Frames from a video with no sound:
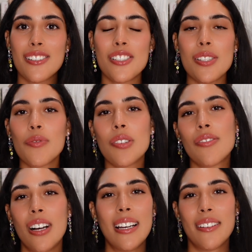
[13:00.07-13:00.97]
just for
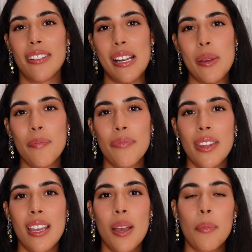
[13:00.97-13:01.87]
fun, right?
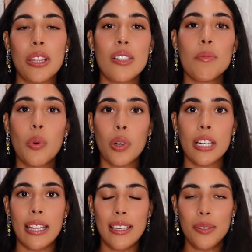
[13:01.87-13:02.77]
But the more
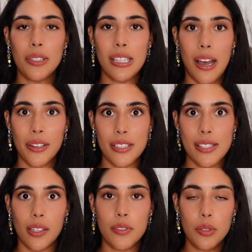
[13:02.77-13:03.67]
that you allow
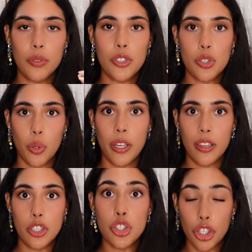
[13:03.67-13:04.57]
yourself to enjoy
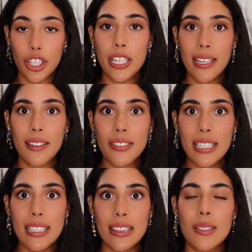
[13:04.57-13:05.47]
the journey of
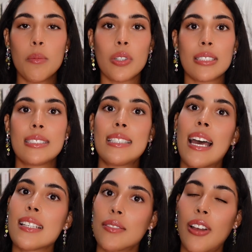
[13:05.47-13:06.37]
it, the more
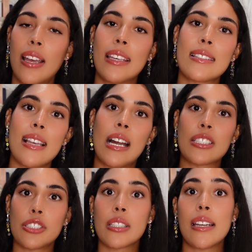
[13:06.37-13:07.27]
satisfying it's
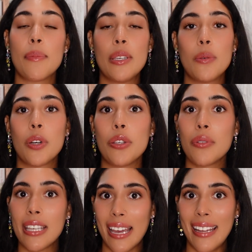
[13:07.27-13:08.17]
actually going to be when you
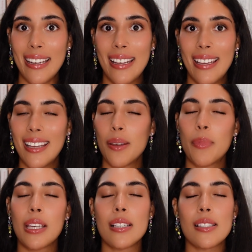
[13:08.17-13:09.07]
get it.
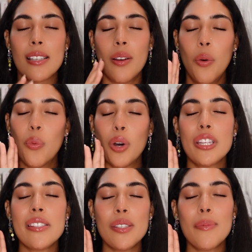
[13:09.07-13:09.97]
Because
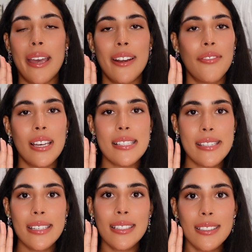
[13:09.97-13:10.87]
once you manifest
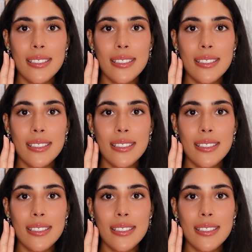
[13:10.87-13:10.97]
it,